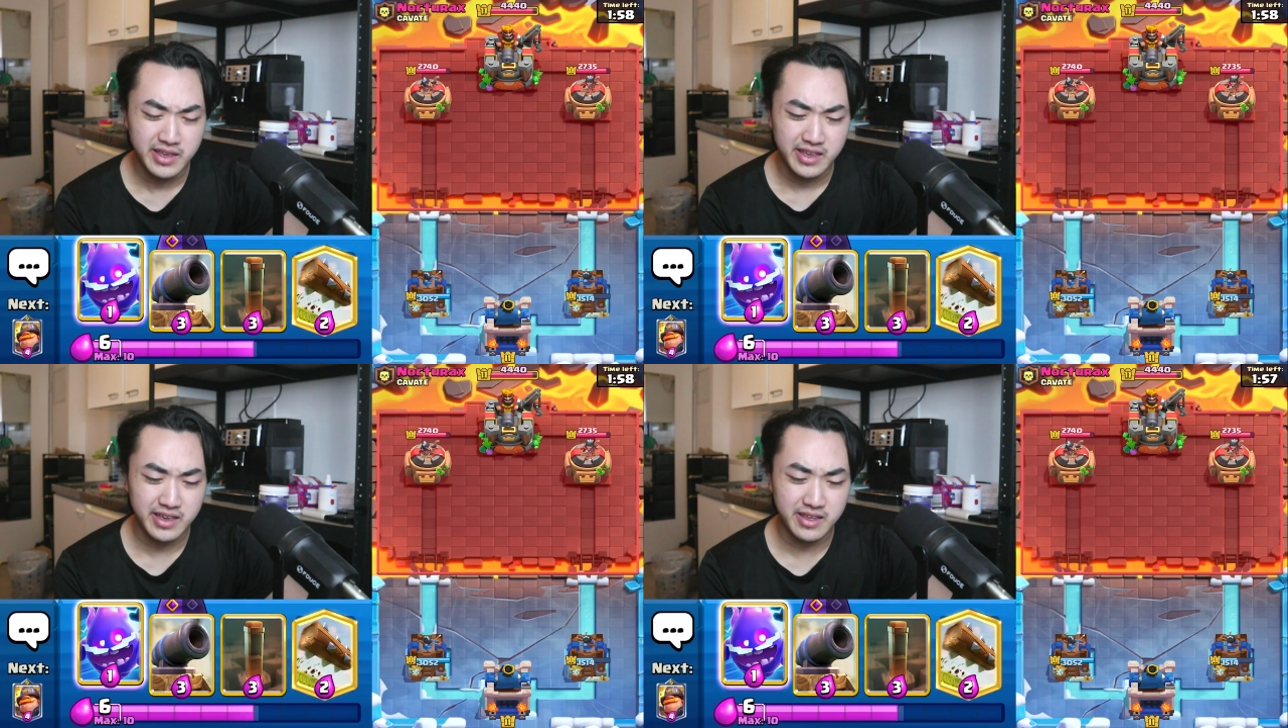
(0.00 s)

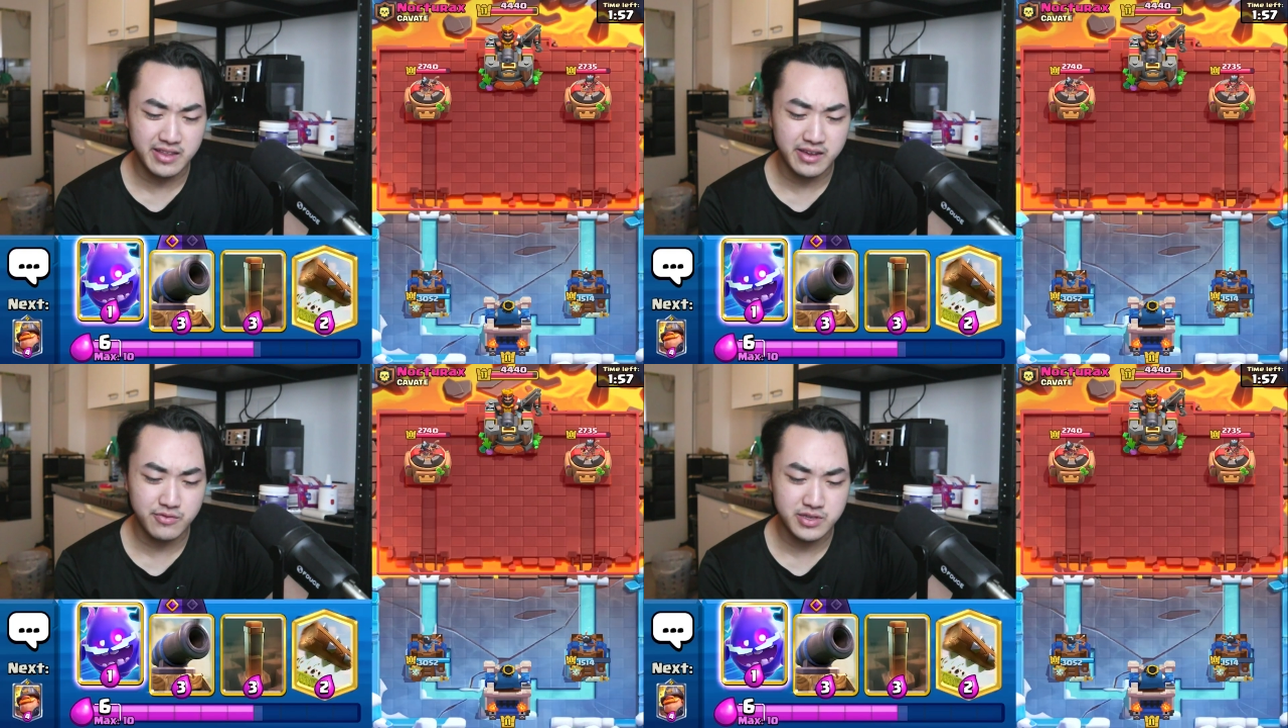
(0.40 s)
And I
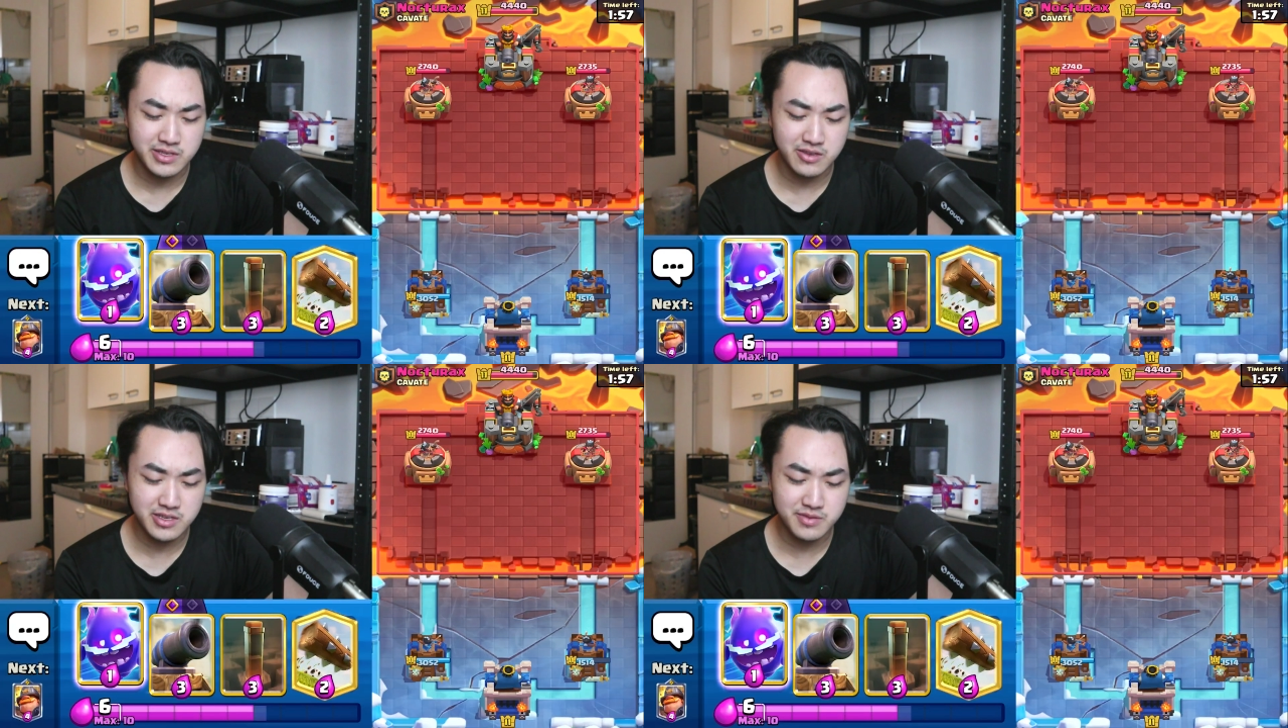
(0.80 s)
was
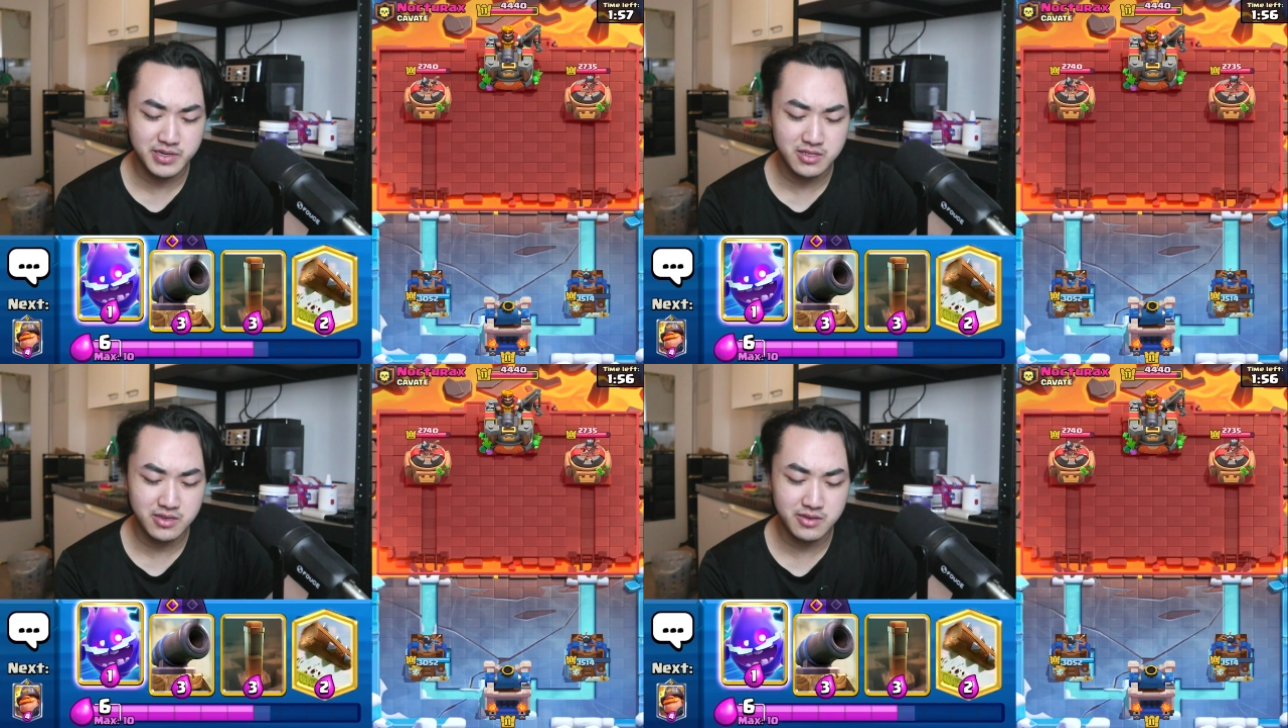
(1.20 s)
not
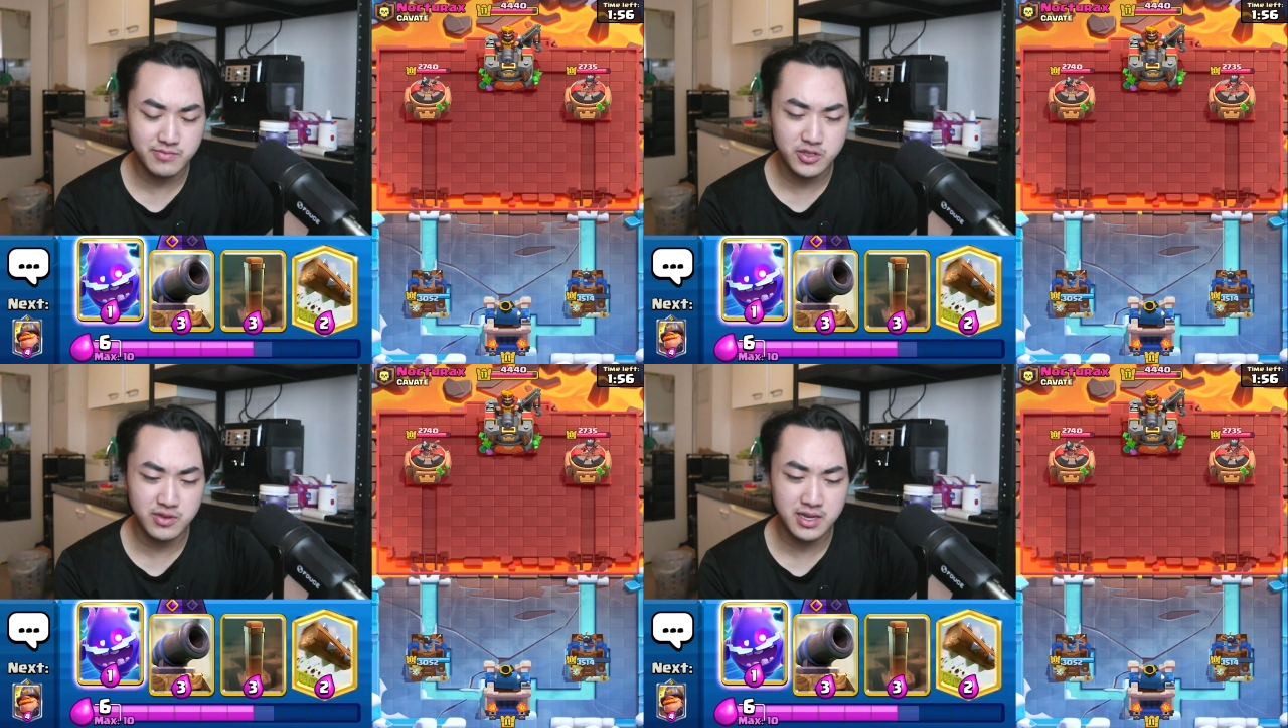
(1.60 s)
expecting him
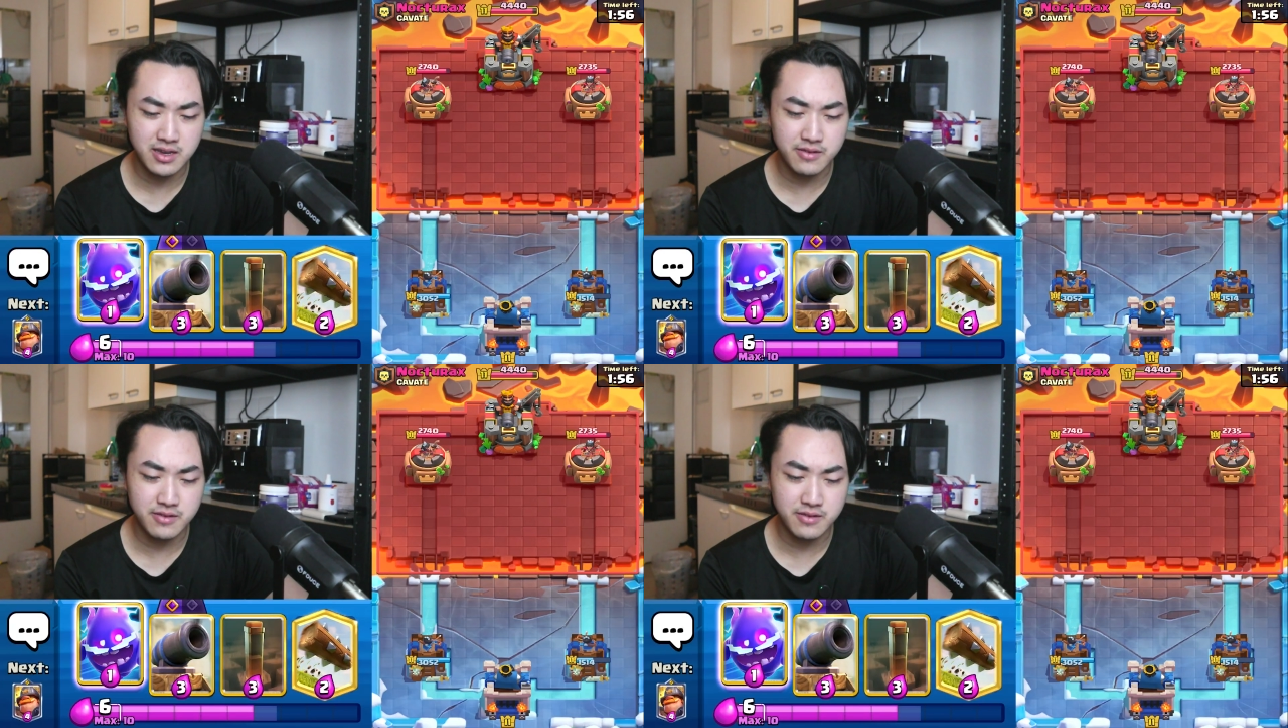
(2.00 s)
to have